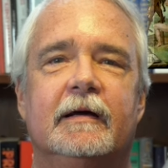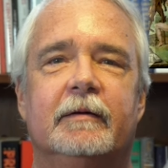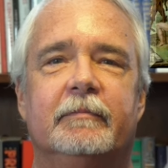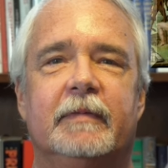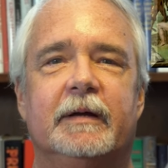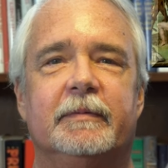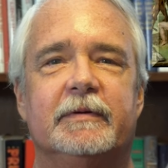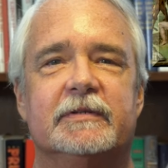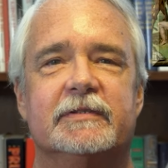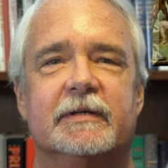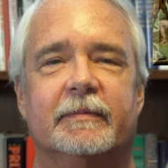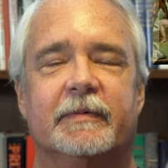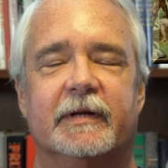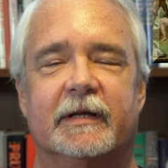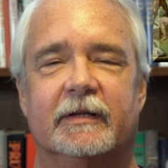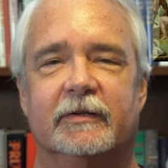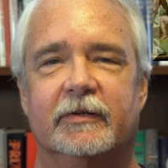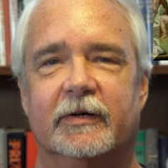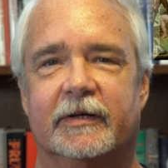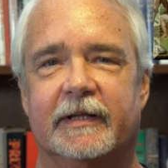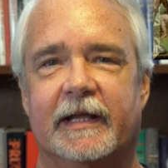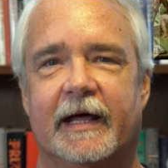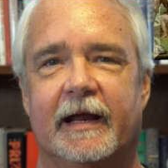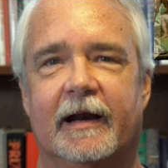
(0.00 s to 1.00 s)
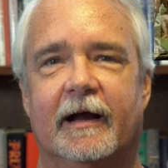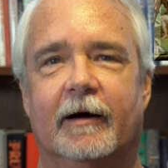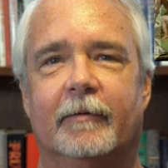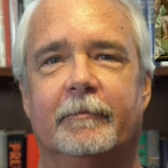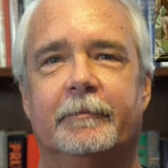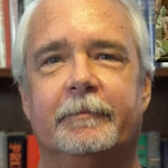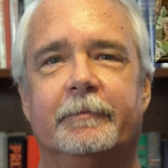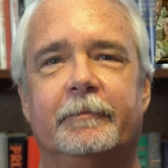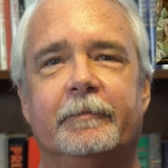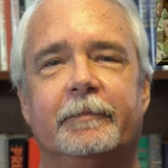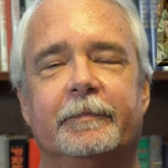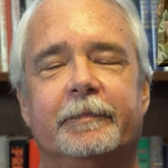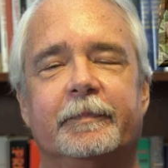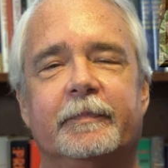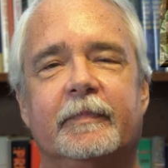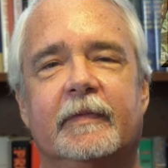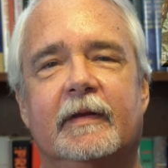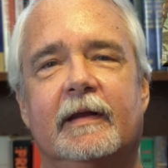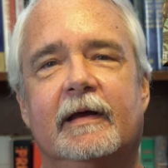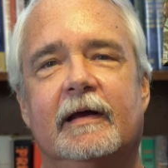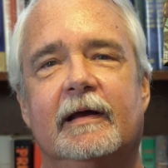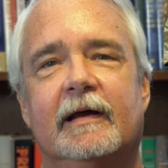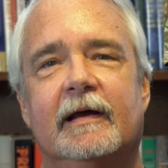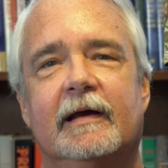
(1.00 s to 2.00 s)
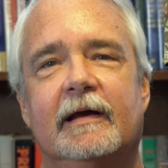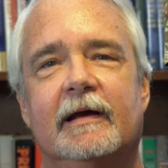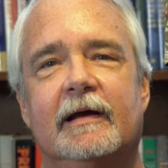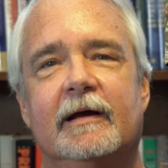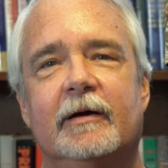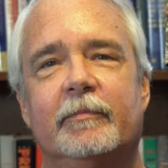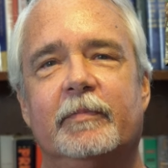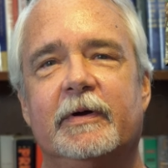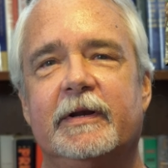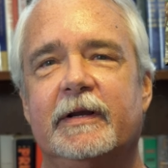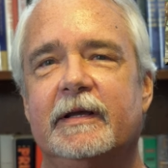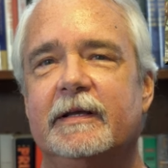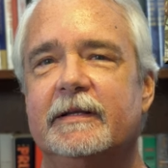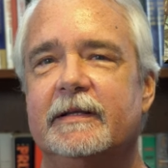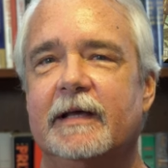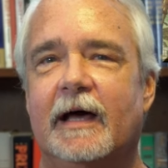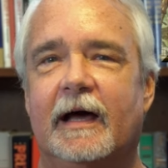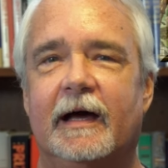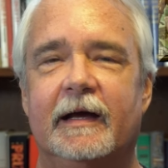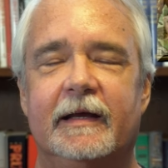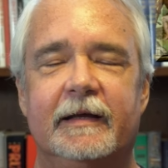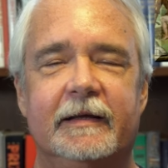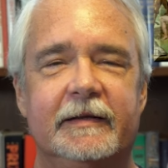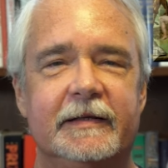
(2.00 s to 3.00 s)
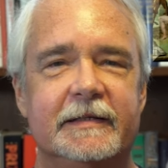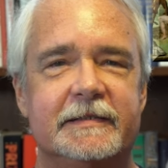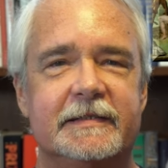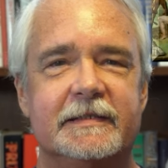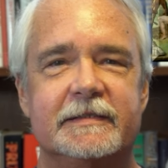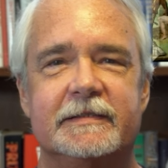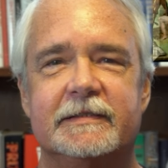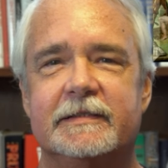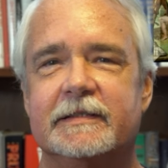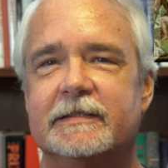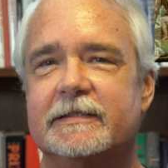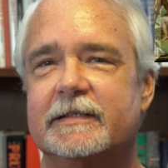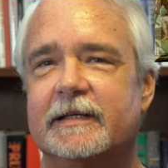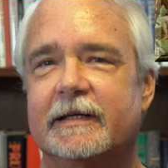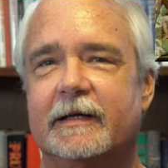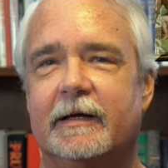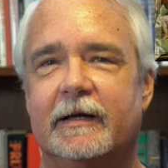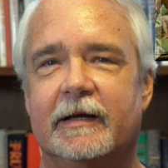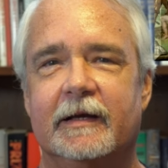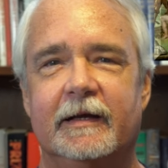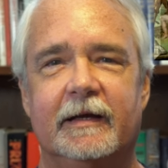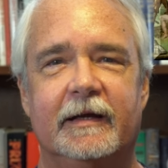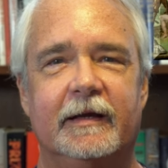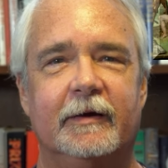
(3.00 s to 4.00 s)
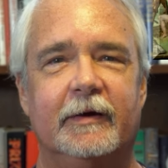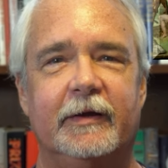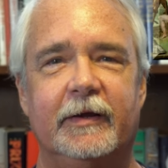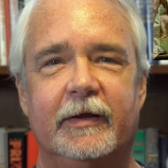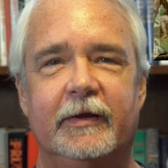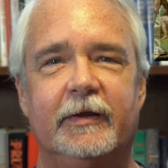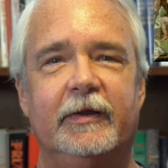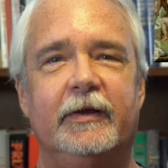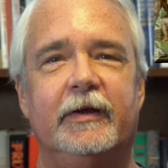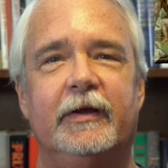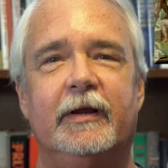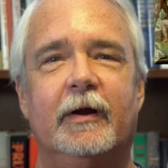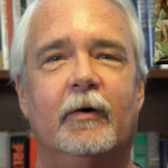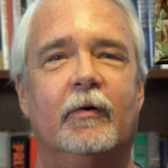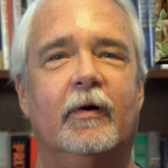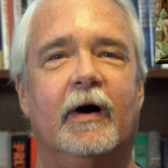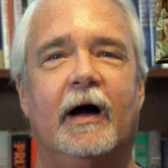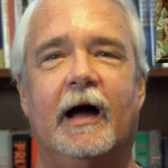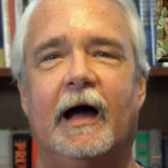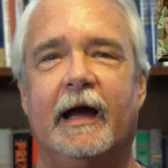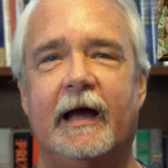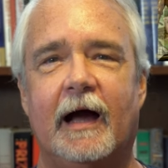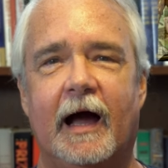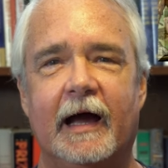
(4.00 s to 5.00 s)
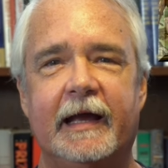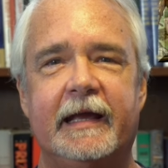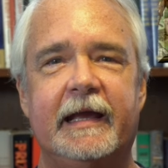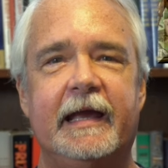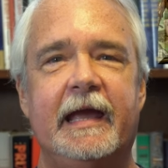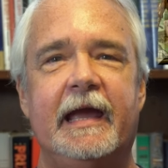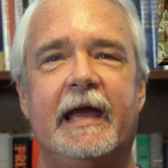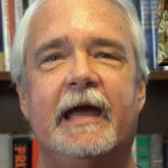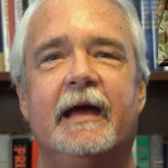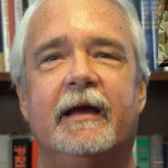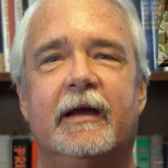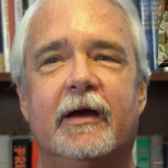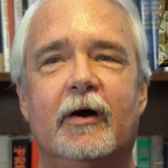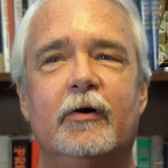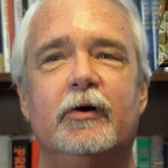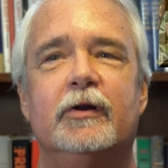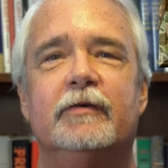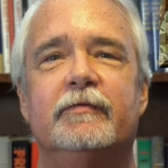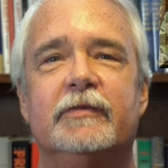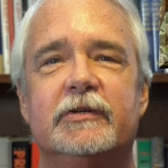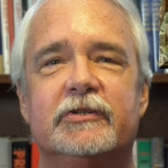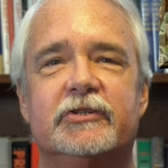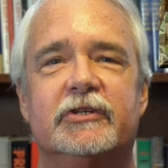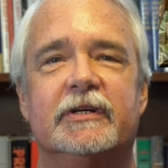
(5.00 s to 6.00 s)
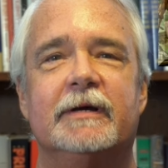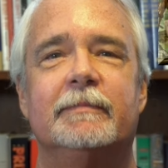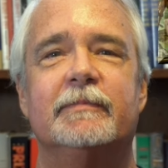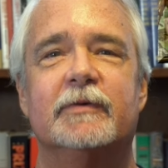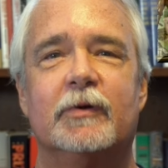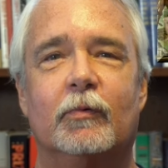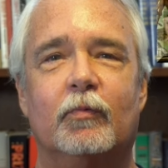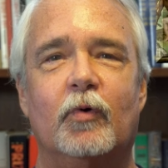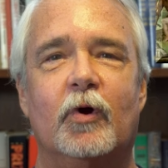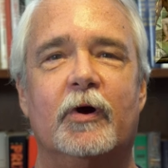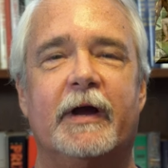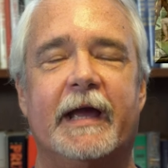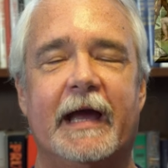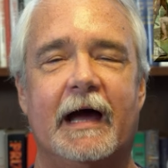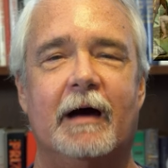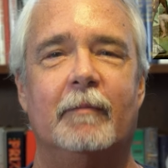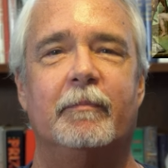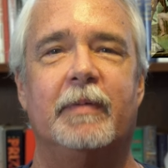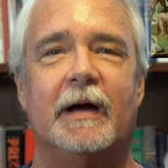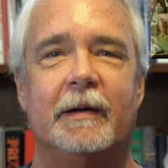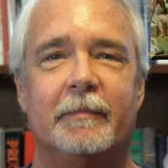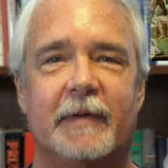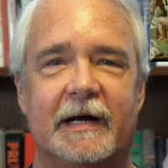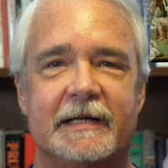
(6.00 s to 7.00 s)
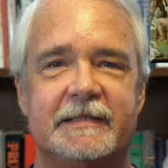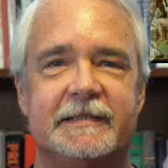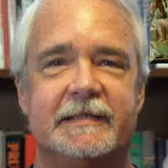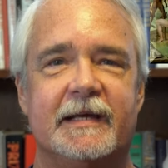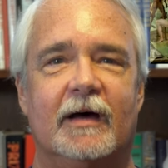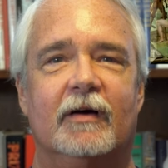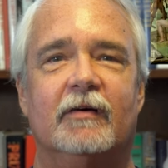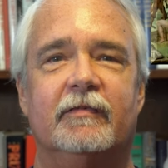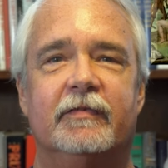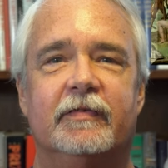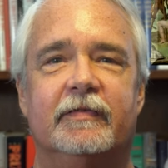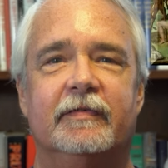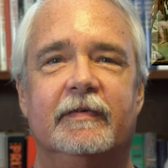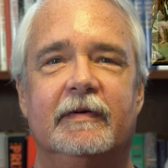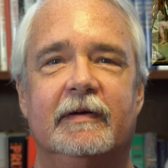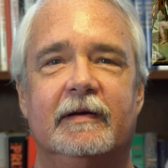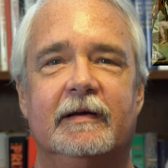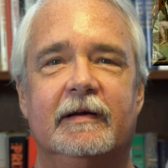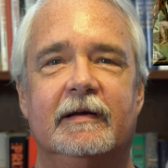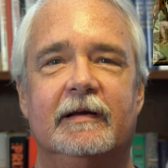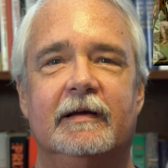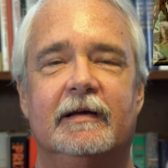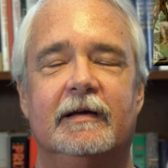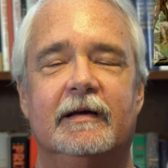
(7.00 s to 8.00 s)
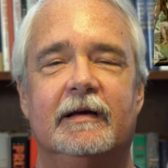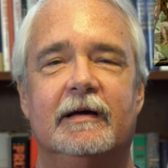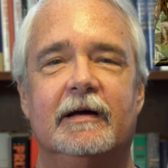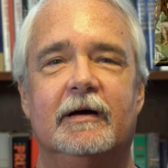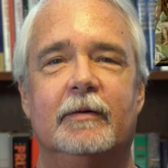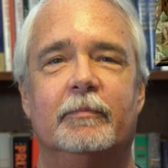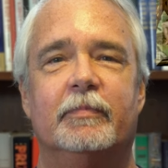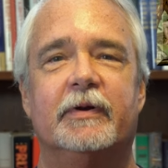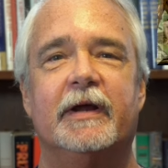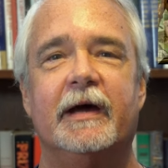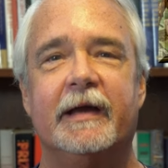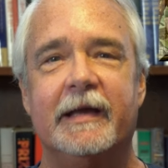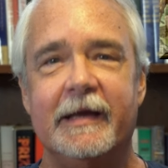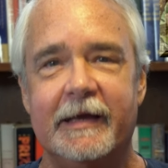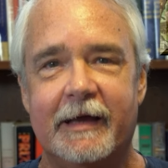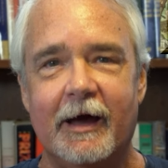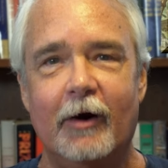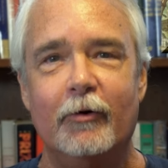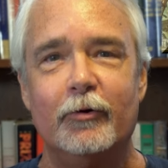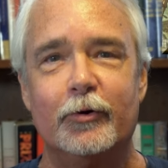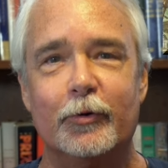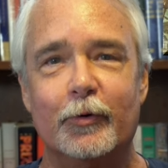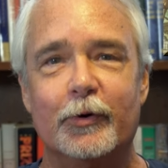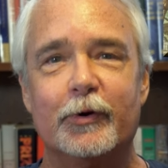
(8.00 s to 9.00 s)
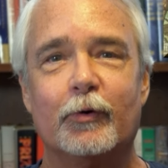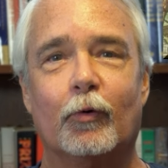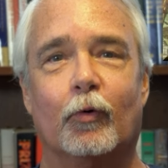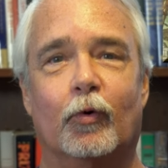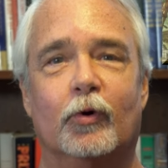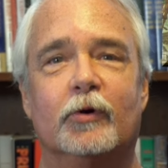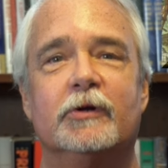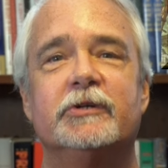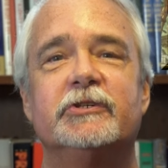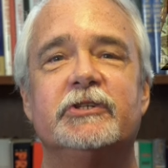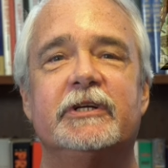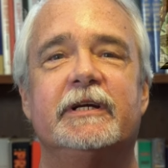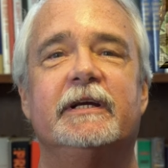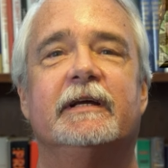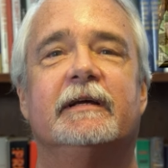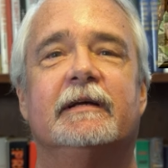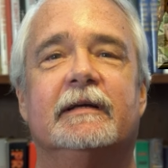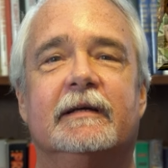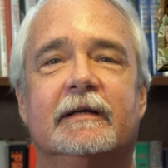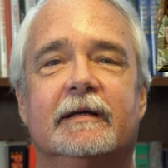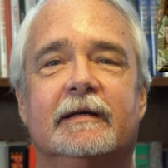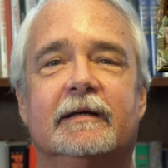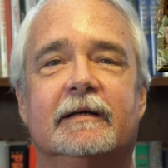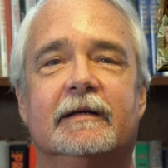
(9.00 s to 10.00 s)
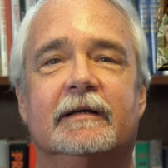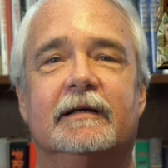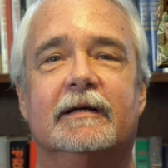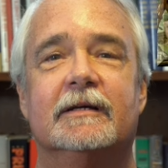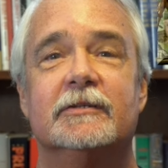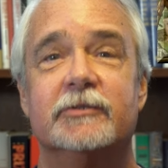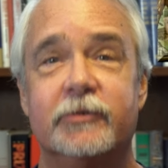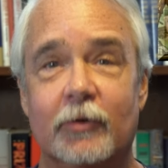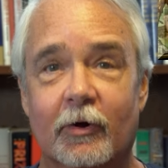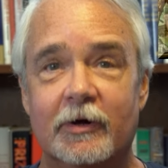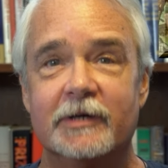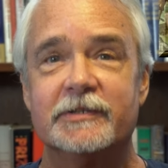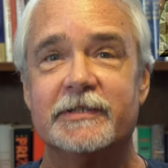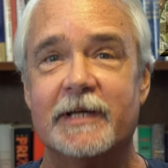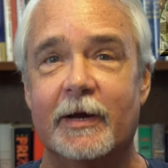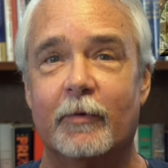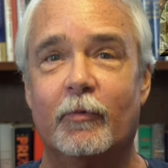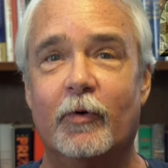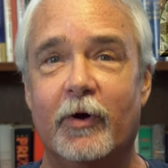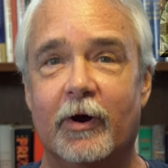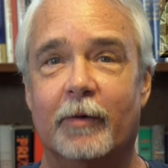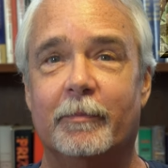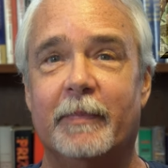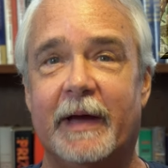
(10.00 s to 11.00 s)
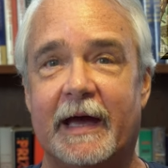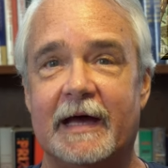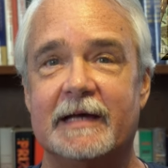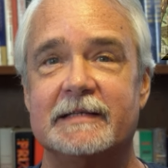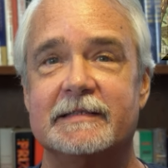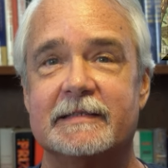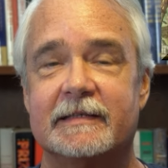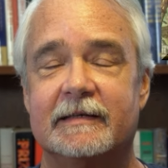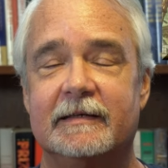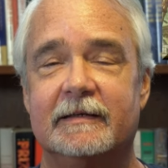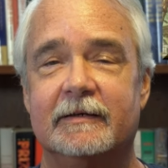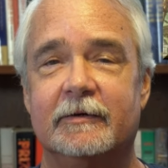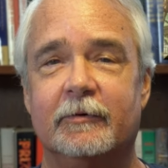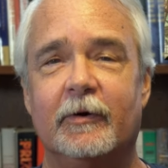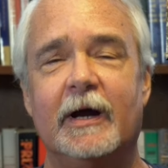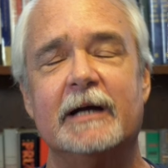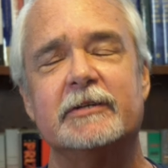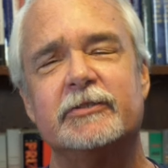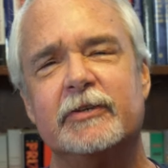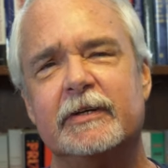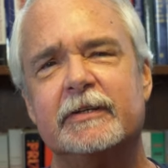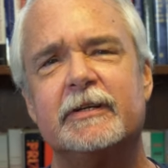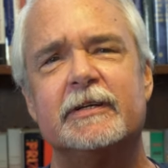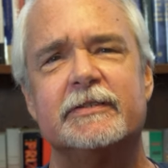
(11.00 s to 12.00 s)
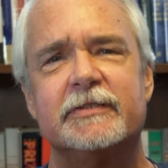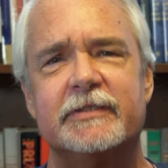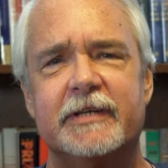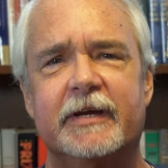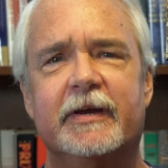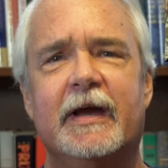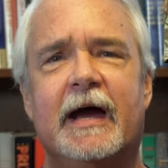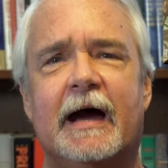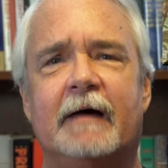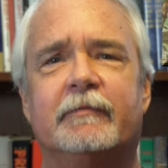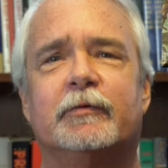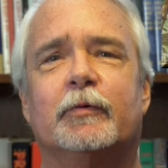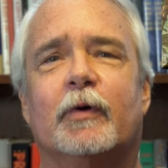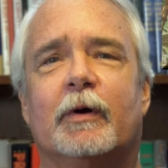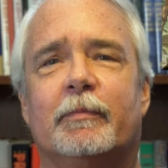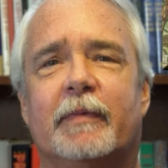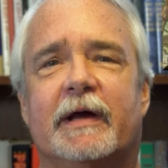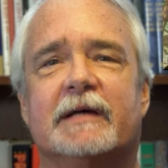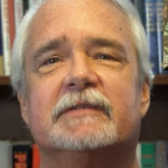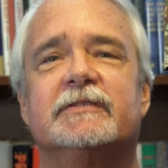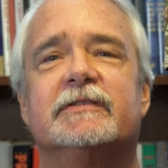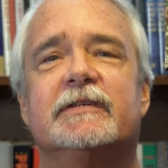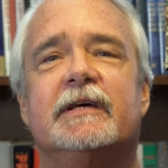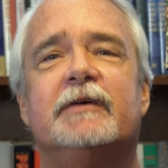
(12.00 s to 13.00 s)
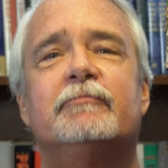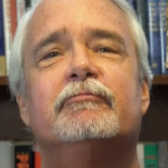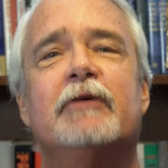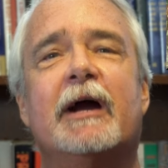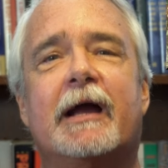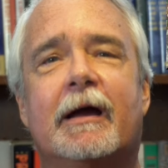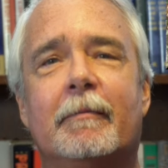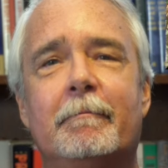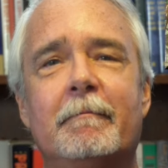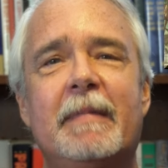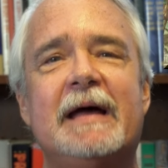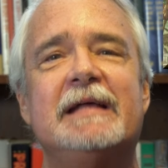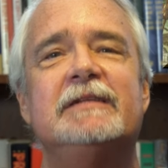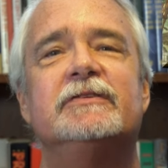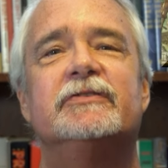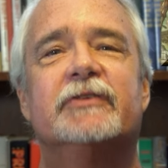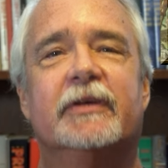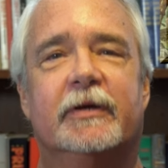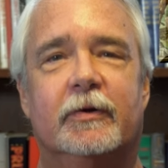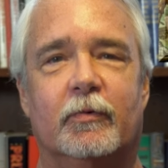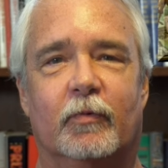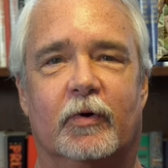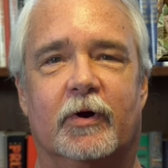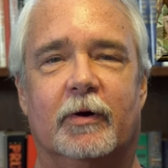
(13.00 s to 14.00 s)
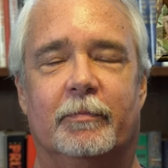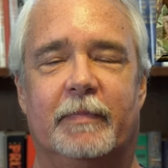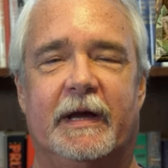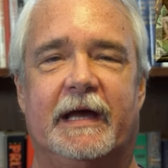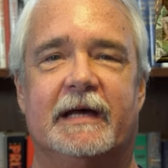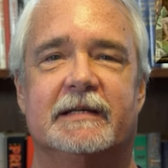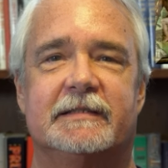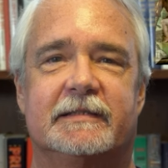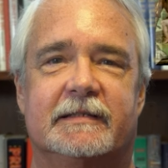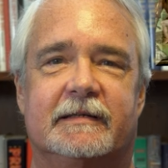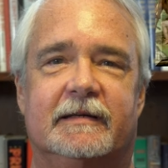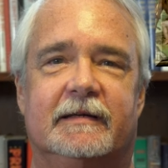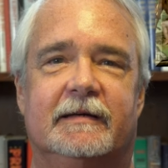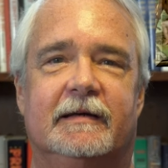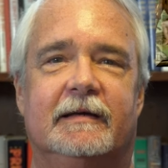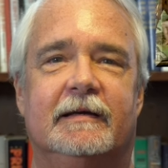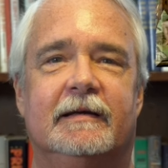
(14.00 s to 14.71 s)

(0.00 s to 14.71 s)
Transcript: Maybe somebody will look that up. But it, I, this is just like, it, eh, you know, I, I can't go to the gym to work out by myself, but I can go to an orgy as long as I wear a mask. Well, actually, it doesn't say you have to wear a mask, it recommends that you wear a mask.